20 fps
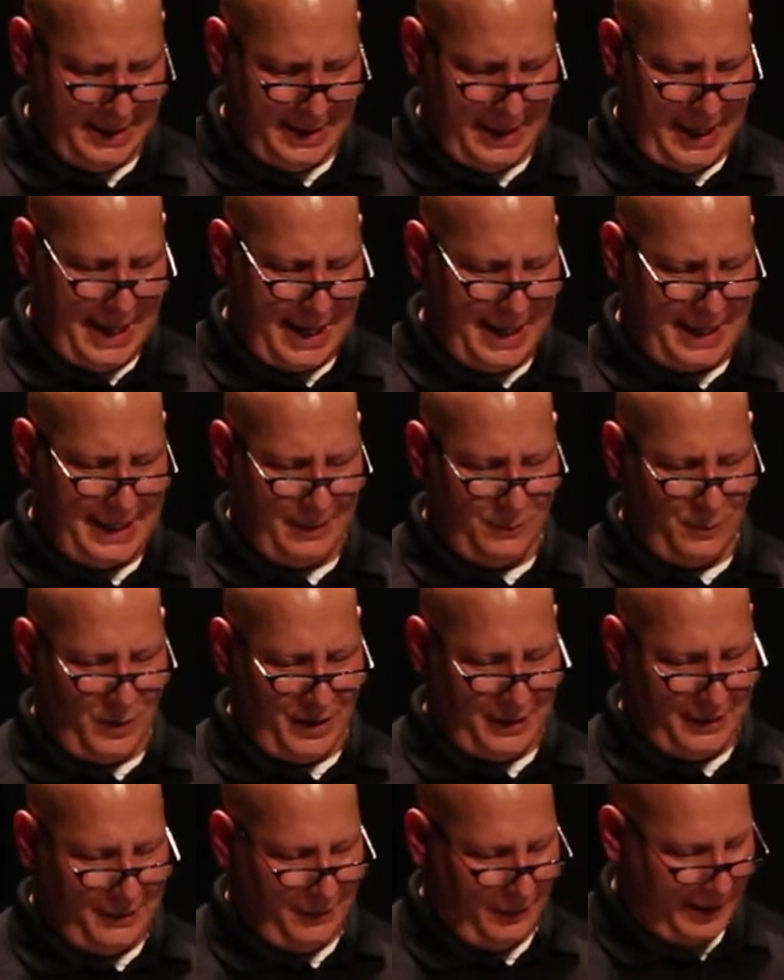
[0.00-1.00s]
I didn't
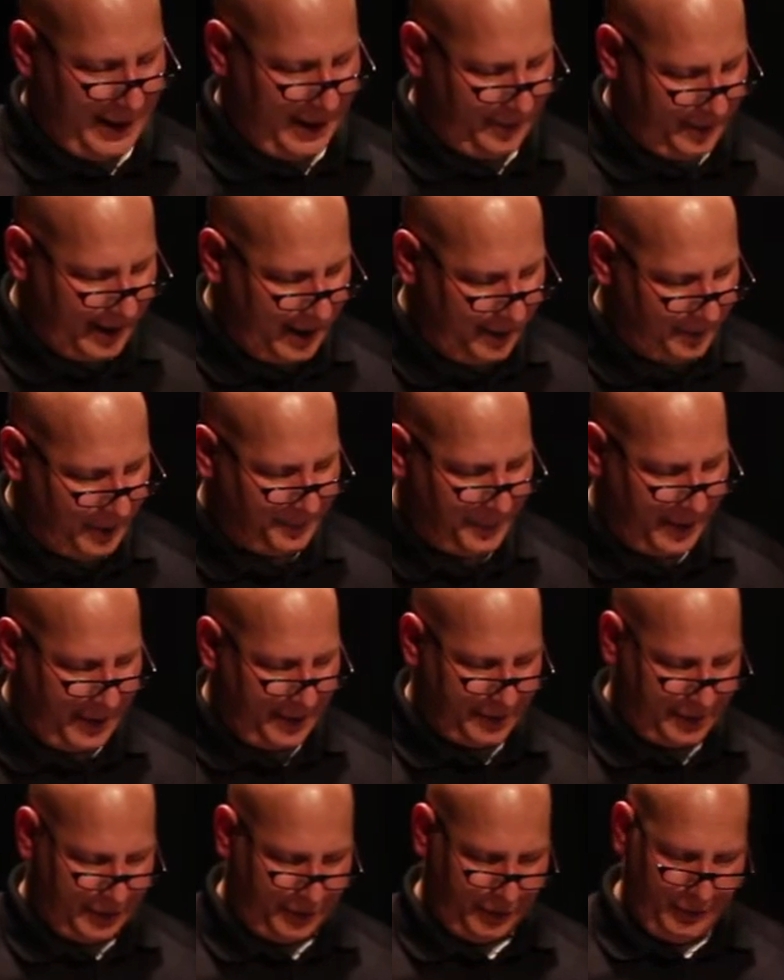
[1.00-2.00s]
want to do that without my
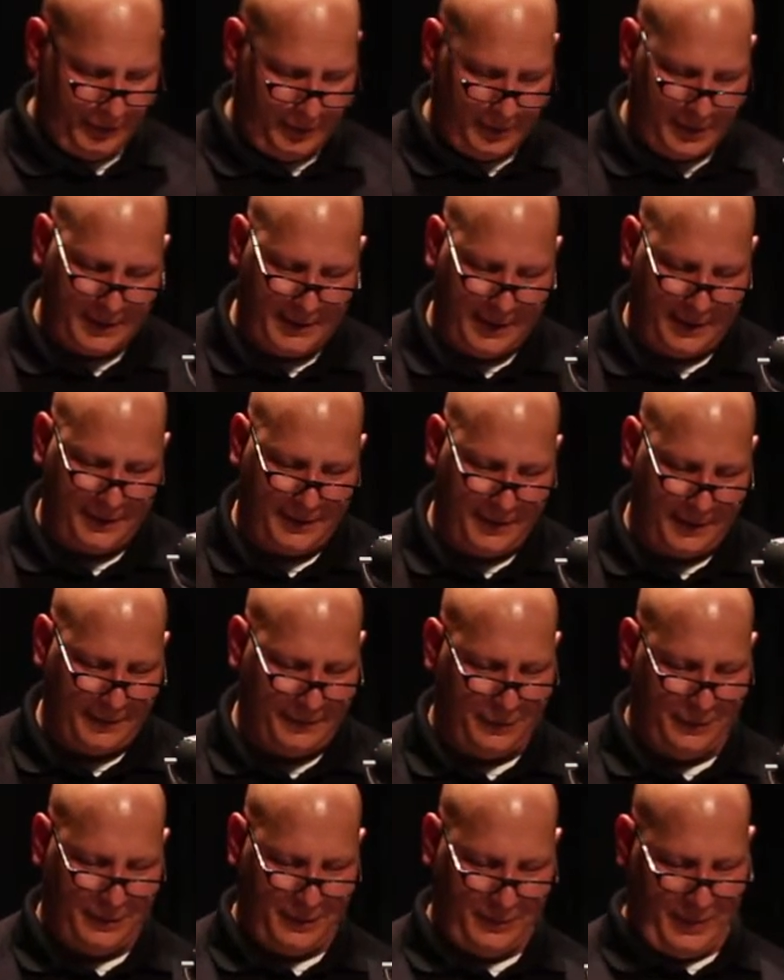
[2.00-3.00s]
parachute, and the
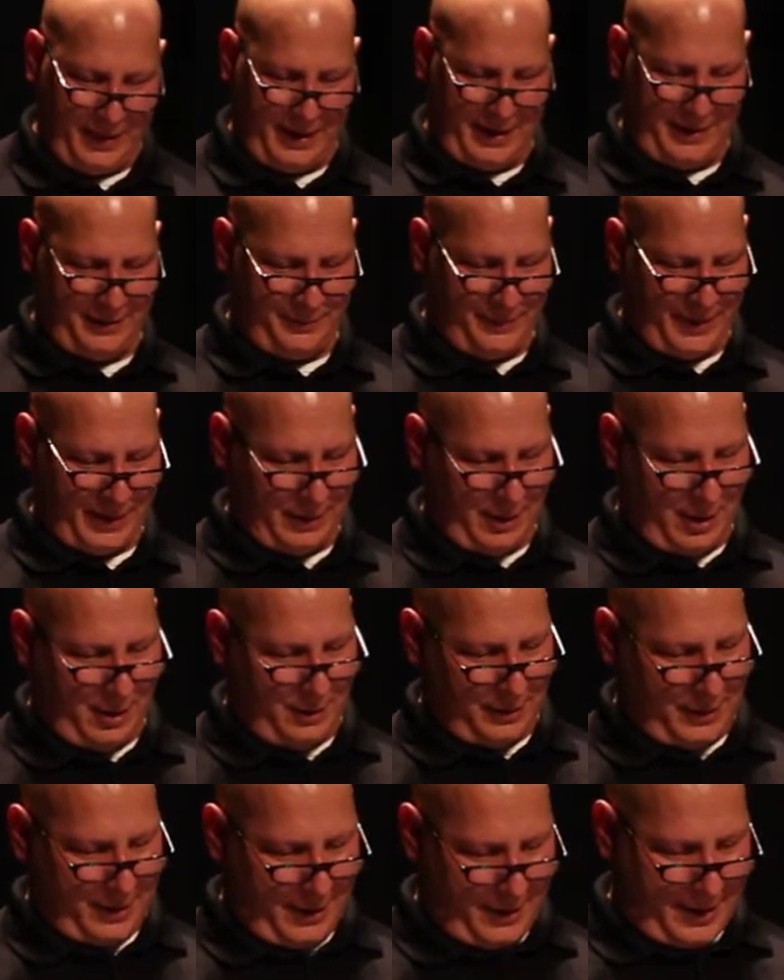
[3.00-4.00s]
daredevil in me has been
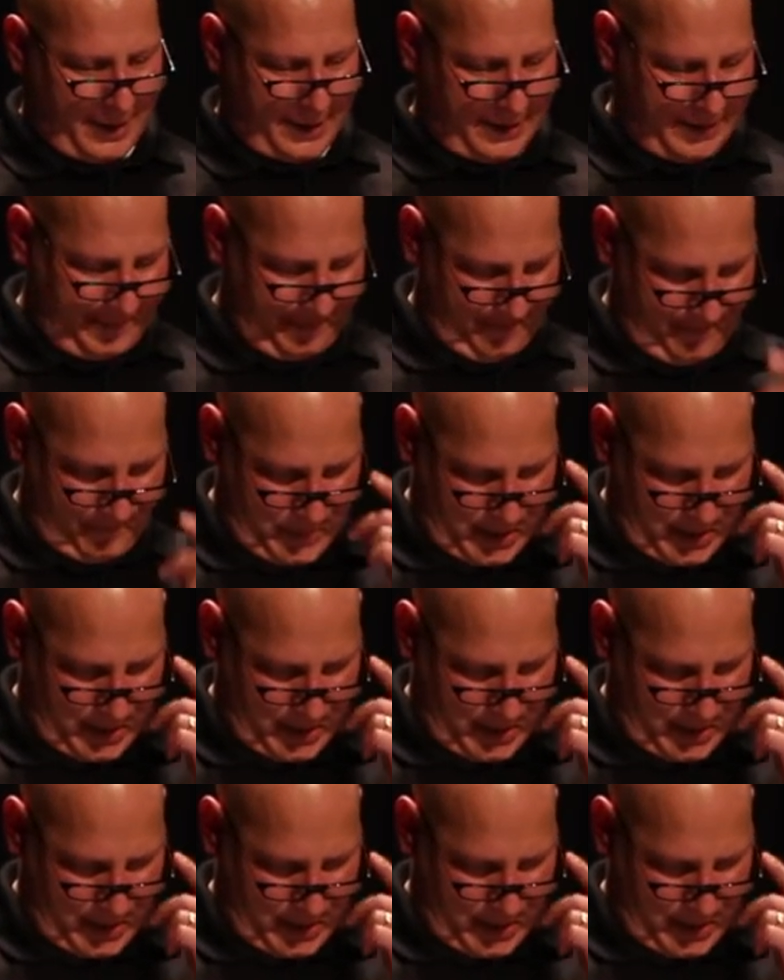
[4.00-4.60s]
long gone.